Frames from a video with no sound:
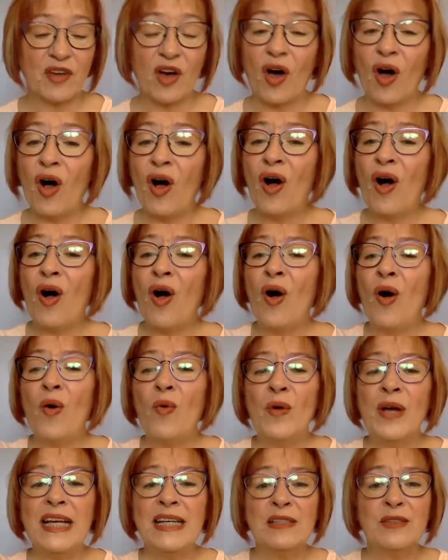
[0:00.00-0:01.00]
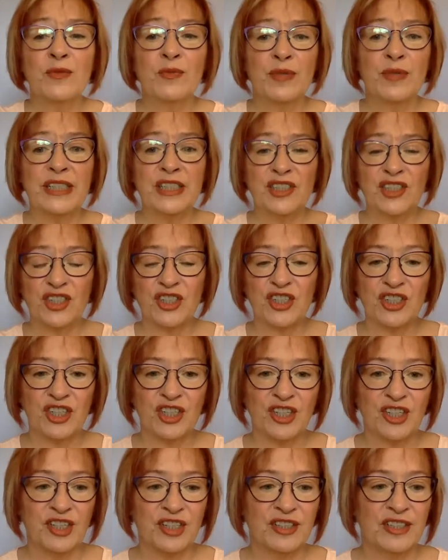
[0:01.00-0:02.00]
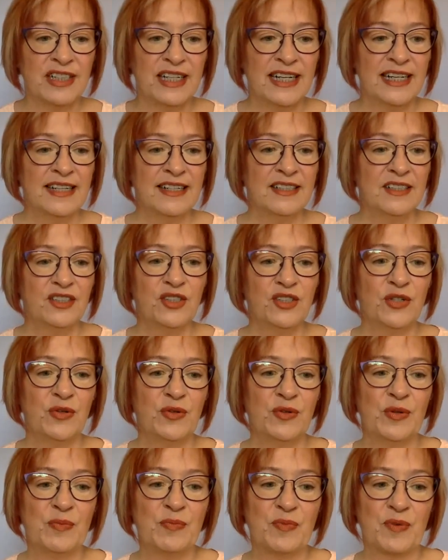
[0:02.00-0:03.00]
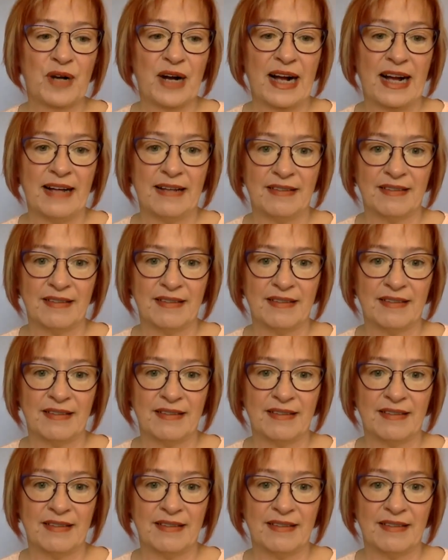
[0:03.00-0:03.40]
Always return to the breath.